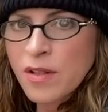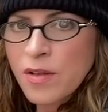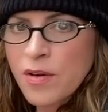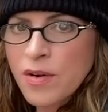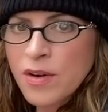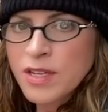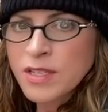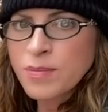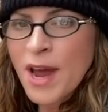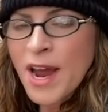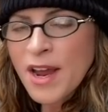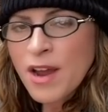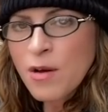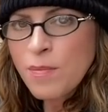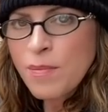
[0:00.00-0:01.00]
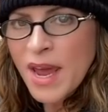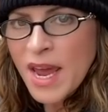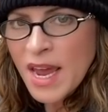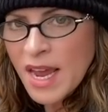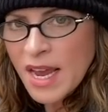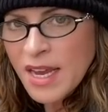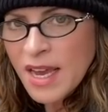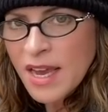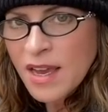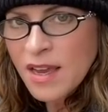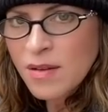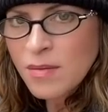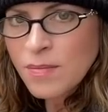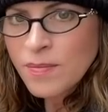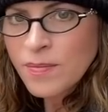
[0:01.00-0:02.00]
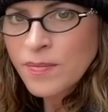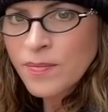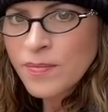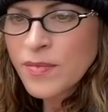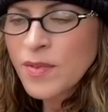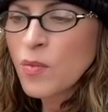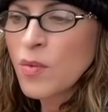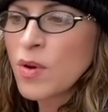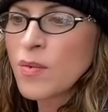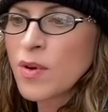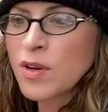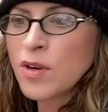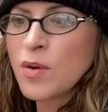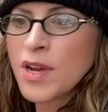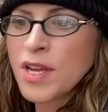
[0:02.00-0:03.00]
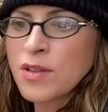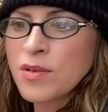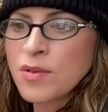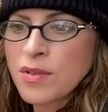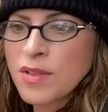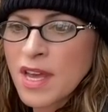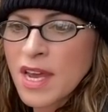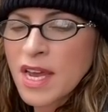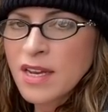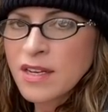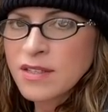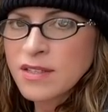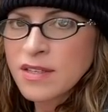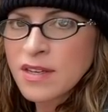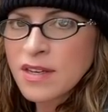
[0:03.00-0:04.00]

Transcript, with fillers: Lord is by obeying Him when we're going through things.